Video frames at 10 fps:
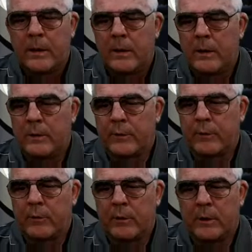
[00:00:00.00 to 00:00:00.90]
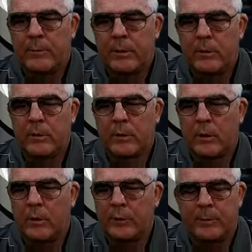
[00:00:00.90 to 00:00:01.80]
And so now
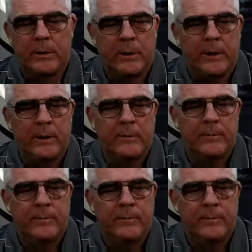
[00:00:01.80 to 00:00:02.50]
Plucro's plan